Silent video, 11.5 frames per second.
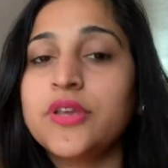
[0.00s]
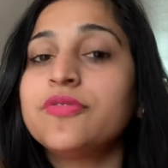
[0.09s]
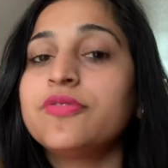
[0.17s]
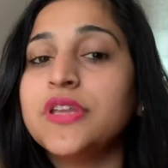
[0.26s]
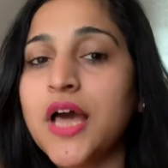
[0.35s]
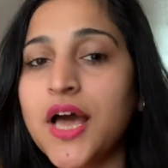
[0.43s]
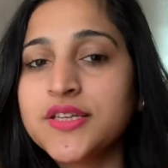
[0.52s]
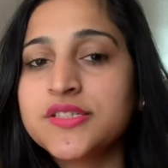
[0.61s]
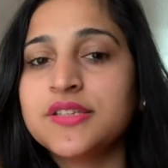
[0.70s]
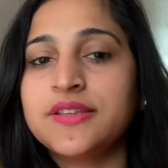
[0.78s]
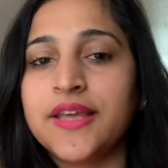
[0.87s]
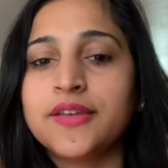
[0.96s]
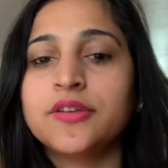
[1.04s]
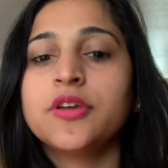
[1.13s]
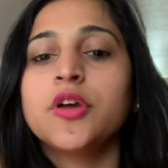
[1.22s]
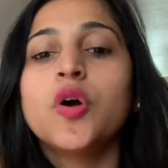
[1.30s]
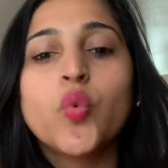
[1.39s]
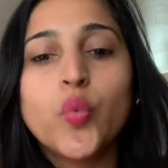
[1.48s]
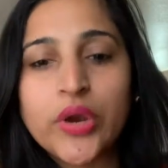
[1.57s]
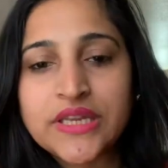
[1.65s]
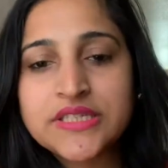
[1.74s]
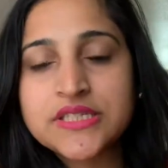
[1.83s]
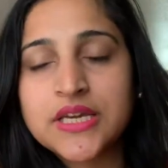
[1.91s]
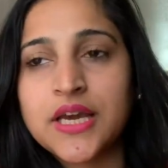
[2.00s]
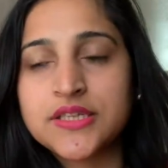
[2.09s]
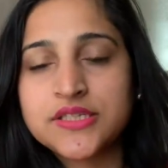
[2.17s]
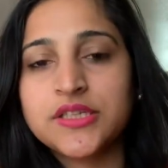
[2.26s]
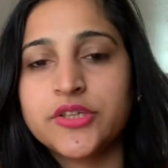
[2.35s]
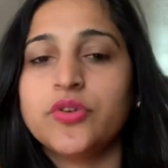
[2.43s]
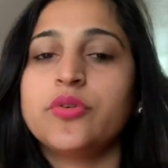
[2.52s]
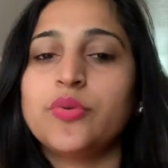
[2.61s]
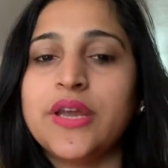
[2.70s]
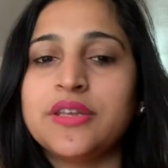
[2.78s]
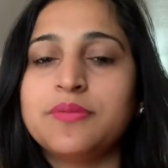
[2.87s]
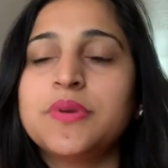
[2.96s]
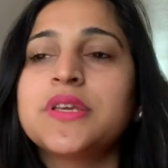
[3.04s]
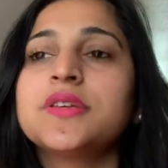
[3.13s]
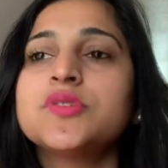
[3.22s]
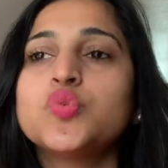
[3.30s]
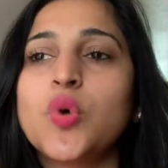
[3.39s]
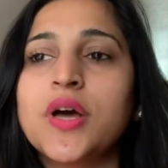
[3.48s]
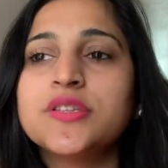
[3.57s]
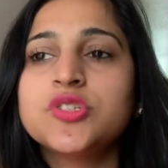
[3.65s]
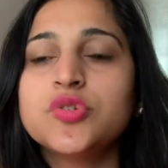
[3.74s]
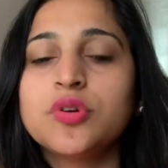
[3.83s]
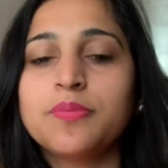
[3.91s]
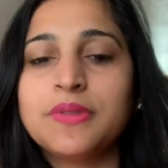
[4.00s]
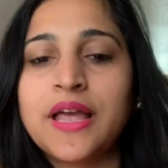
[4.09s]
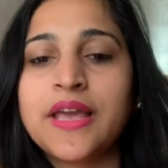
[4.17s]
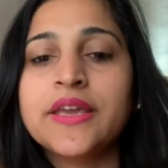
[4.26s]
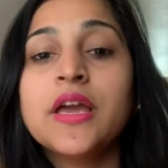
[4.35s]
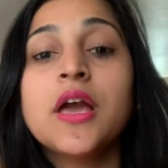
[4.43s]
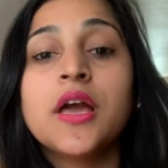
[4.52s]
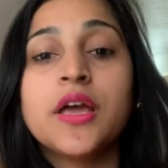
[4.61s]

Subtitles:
If not, then wait until you're ready, because once you apply